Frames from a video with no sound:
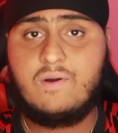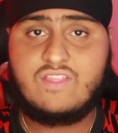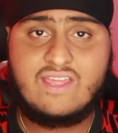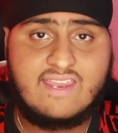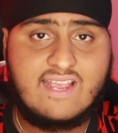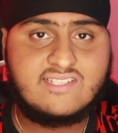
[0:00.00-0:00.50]
but
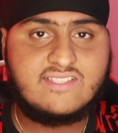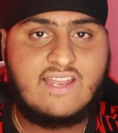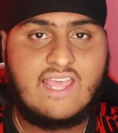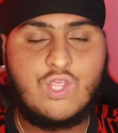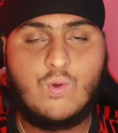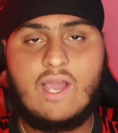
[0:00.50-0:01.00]
then
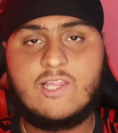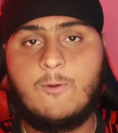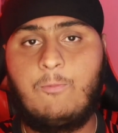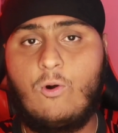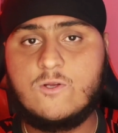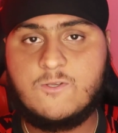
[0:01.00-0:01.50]
yesterday you had
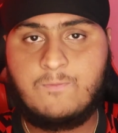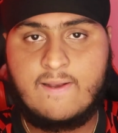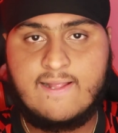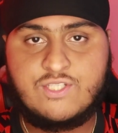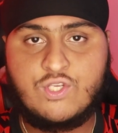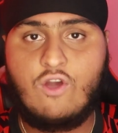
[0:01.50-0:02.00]
the
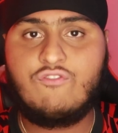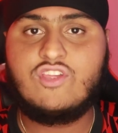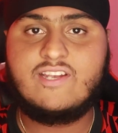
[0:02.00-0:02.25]
possibility of